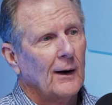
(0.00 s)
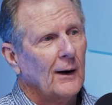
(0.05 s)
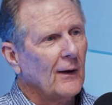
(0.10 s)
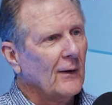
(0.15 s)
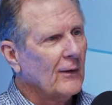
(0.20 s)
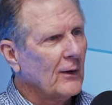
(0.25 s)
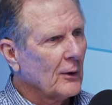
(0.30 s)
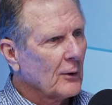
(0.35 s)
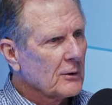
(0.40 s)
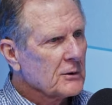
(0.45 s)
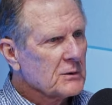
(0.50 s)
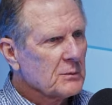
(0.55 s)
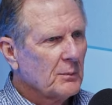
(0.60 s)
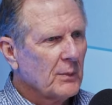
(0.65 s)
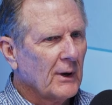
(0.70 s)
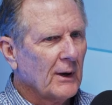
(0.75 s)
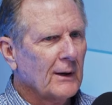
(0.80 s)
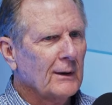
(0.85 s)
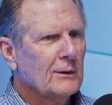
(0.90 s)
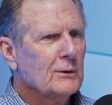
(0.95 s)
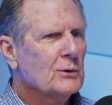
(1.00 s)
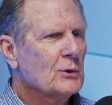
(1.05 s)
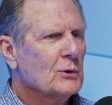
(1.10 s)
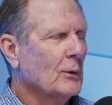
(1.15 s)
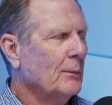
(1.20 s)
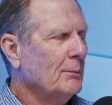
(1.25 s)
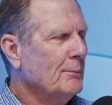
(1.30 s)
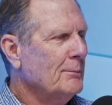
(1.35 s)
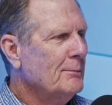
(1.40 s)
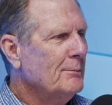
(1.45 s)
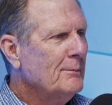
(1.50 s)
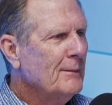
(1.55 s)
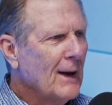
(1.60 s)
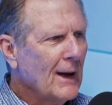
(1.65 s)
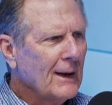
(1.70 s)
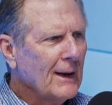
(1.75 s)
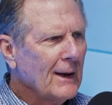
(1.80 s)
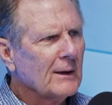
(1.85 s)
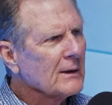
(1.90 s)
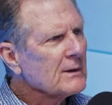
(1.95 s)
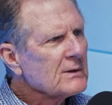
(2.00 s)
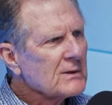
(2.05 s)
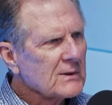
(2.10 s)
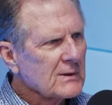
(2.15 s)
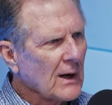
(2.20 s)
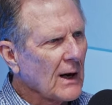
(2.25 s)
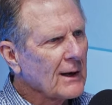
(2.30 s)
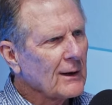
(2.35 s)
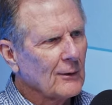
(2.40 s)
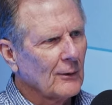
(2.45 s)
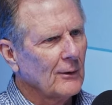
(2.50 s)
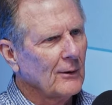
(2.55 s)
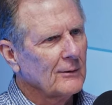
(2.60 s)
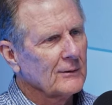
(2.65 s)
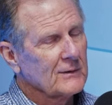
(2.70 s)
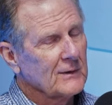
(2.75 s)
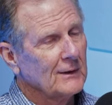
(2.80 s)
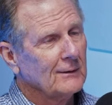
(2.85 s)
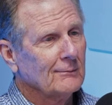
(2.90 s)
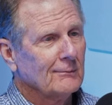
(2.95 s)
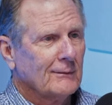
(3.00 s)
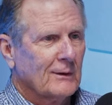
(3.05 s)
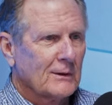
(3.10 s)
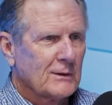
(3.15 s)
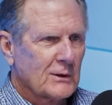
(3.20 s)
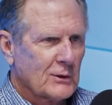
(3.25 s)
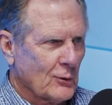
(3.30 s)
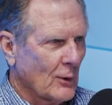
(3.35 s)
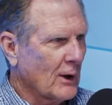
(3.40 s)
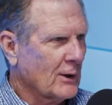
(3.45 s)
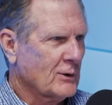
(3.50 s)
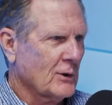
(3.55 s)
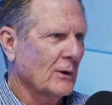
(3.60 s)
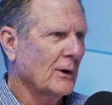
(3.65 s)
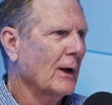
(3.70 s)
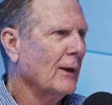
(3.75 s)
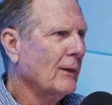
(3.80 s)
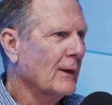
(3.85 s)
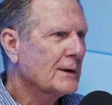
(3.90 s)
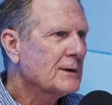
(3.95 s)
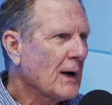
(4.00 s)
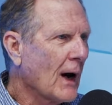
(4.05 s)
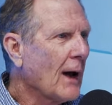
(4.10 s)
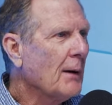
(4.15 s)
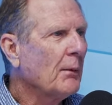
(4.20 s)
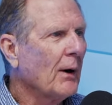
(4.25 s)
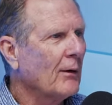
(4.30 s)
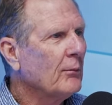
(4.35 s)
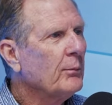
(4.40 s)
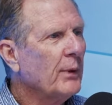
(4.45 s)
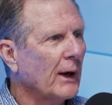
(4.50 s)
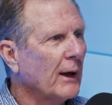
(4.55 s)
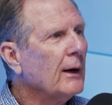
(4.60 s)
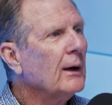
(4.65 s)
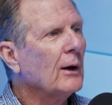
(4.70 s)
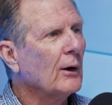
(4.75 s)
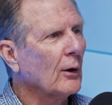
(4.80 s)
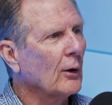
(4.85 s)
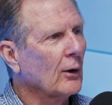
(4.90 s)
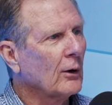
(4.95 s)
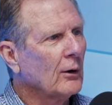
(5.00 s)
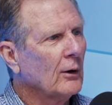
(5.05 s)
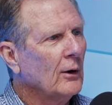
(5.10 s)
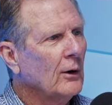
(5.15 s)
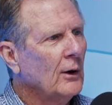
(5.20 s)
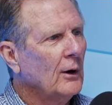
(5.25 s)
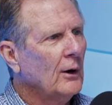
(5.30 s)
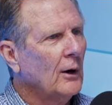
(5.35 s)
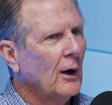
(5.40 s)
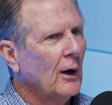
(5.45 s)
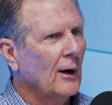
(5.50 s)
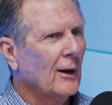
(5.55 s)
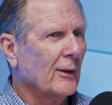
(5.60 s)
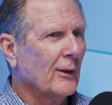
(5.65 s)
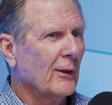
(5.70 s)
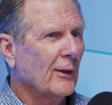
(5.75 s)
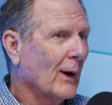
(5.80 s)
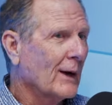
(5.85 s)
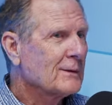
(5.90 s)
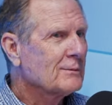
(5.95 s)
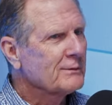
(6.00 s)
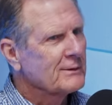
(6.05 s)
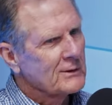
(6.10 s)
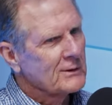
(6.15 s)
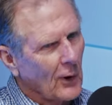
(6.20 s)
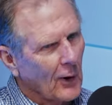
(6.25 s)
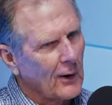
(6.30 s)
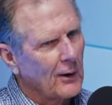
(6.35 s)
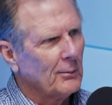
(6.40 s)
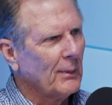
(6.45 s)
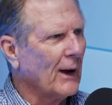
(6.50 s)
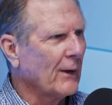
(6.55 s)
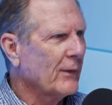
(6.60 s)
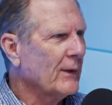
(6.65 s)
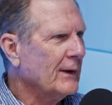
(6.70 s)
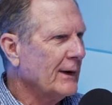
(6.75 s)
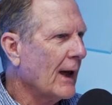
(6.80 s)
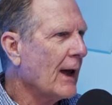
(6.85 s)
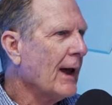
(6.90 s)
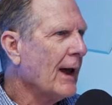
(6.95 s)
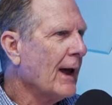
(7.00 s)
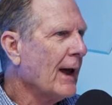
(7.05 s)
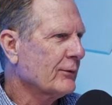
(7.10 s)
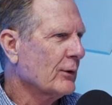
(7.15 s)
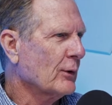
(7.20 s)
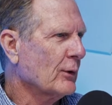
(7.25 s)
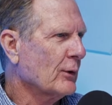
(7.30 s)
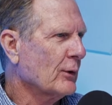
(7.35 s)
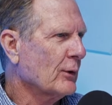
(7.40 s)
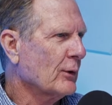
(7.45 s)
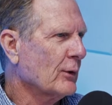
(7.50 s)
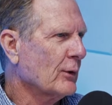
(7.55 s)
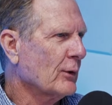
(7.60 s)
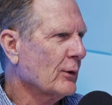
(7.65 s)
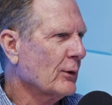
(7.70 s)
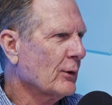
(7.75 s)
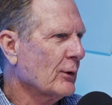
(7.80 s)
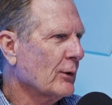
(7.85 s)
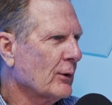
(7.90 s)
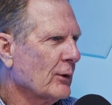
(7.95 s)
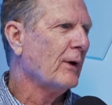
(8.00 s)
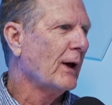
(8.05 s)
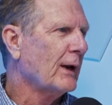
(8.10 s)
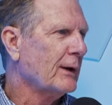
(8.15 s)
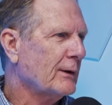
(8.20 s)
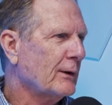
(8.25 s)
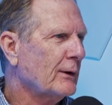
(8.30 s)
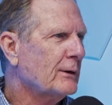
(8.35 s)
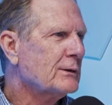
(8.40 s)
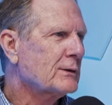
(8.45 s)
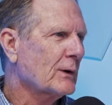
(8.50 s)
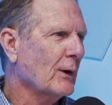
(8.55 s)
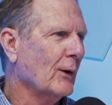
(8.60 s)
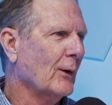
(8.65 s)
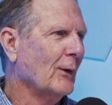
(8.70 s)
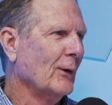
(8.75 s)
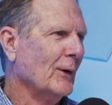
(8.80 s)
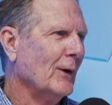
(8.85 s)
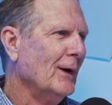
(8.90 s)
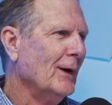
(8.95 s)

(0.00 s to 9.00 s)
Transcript: There's been tremendous cycles in construction in the time I've been here, although I started about the day after dirt was invented. So